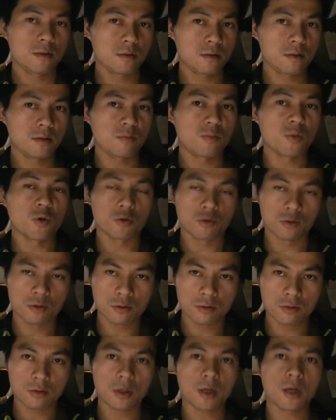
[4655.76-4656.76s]
the
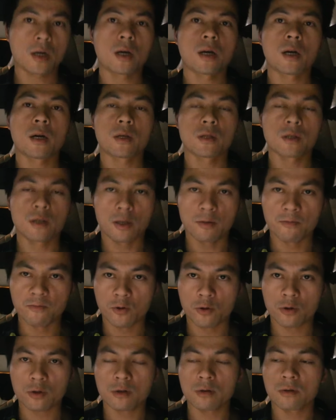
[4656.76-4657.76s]
motor and the
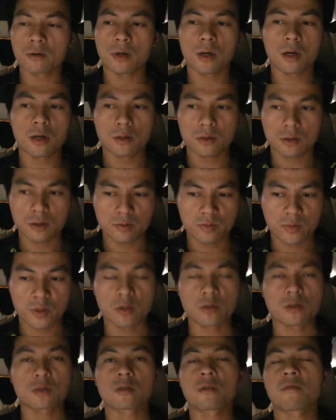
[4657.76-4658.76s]
inverter and some
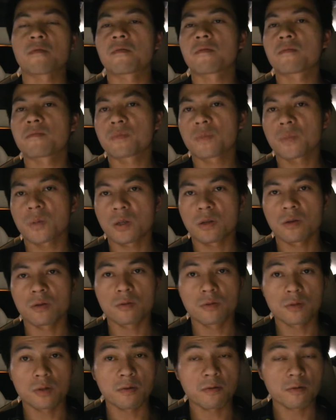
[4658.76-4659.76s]
other stuff.
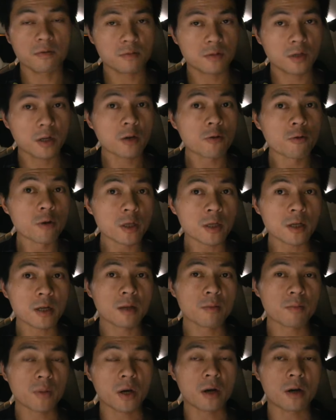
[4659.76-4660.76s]
The, the, the
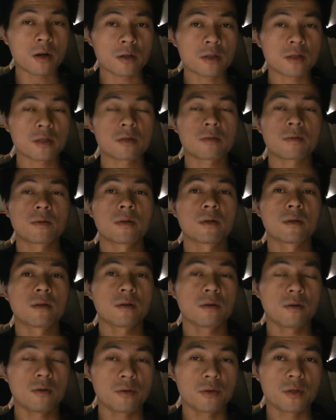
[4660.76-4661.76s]
critical parts
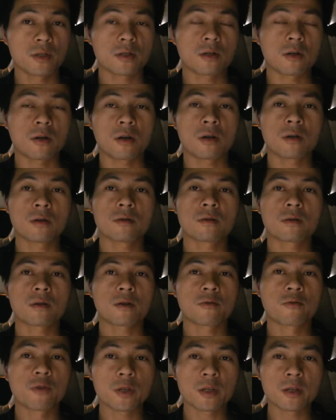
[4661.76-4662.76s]
on this car, the
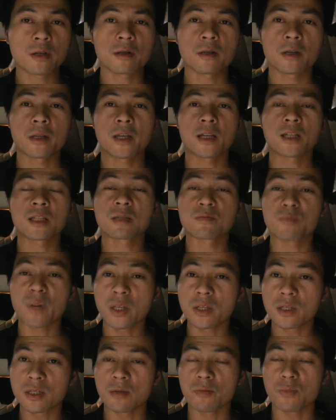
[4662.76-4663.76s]
critical and
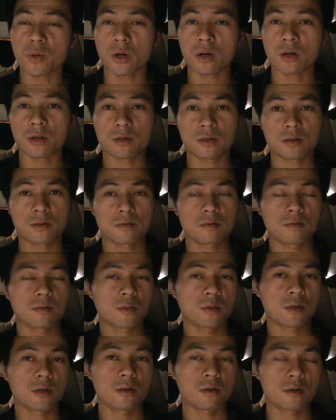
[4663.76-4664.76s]
expensive parts
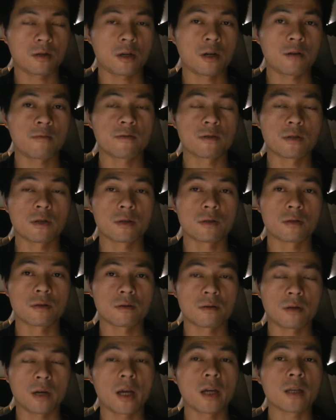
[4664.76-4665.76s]
are covered
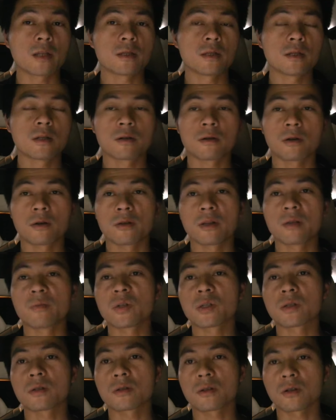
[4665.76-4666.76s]
under eight year
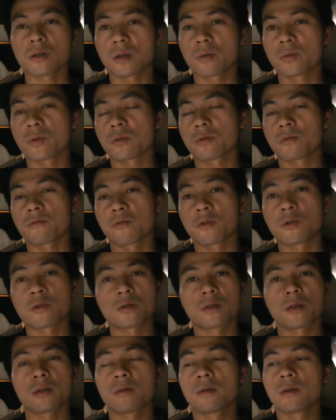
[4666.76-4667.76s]
unlimited kilometer
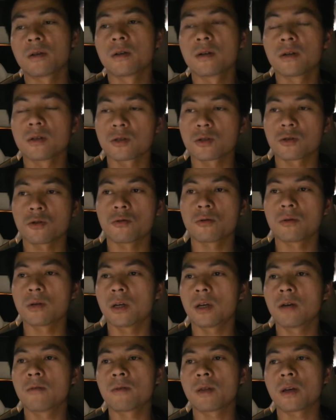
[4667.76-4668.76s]
warranty. So
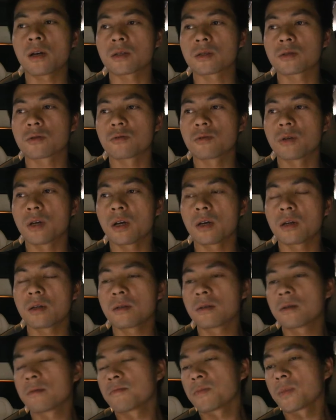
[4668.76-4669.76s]
even as
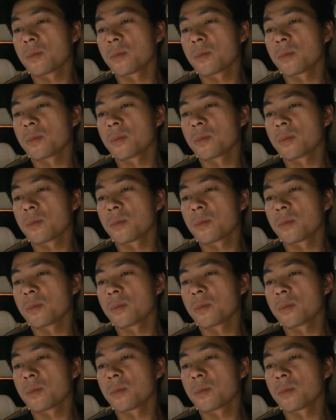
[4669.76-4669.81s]
today,